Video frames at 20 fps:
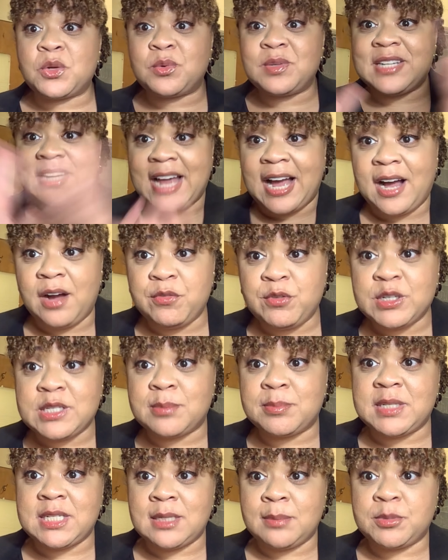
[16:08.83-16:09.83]
now for
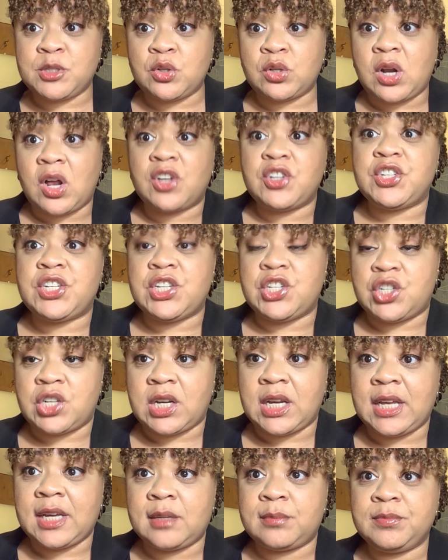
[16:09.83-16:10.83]
some tips on
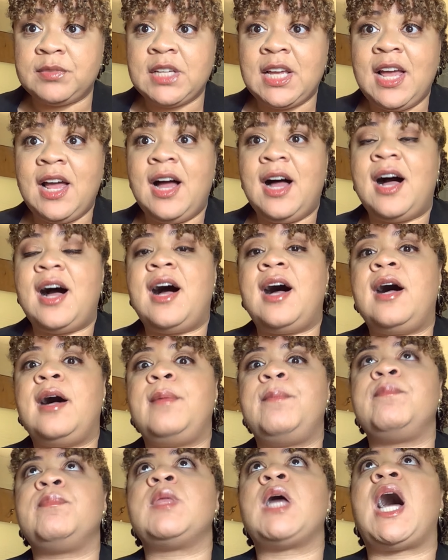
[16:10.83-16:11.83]
auditioning.
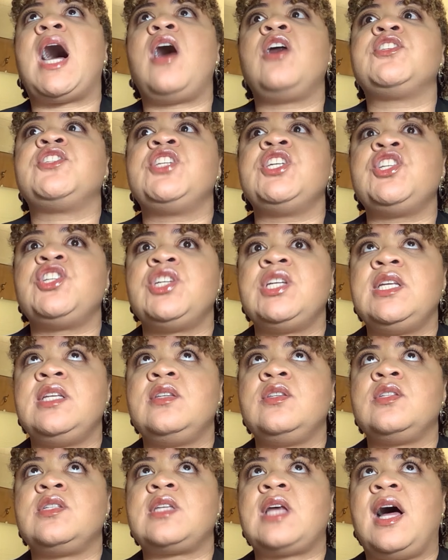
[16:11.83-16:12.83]

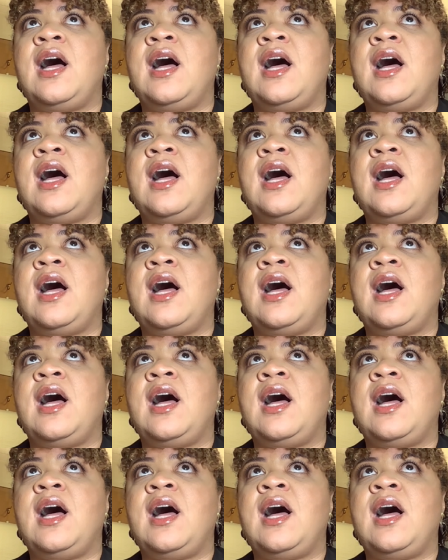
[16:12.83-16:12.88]
Auditions,